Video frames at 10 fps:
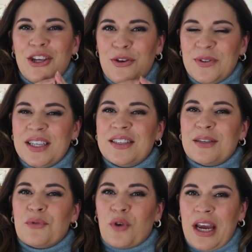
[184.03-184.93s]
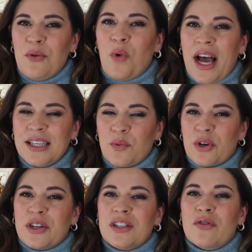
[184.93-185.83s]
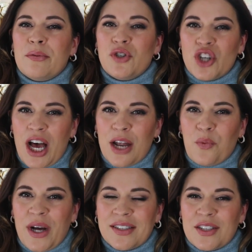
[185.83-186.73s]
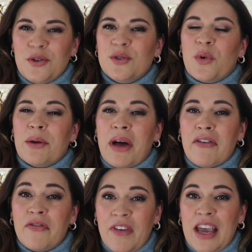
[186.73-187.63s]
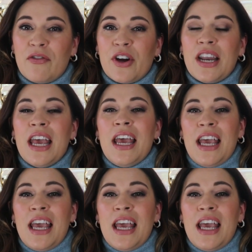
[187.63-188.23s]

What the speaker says: using some great wise words from John Wesley, who's one of my favorite